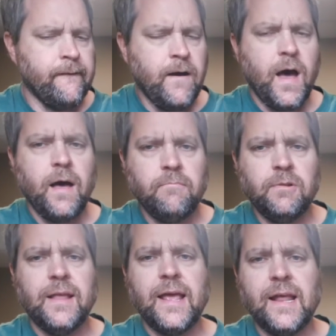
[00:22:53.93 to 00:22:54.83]
I'm
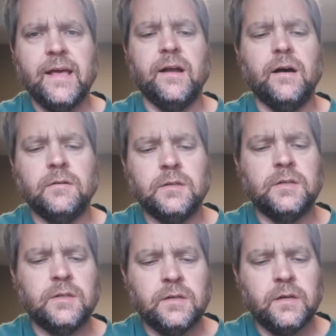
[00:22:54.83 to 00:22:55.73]
leaning
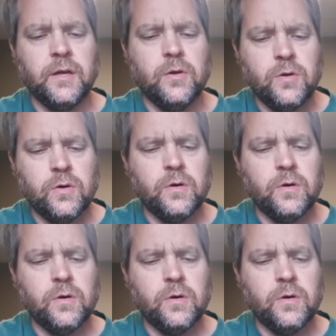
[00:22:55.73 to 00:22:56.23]
on you.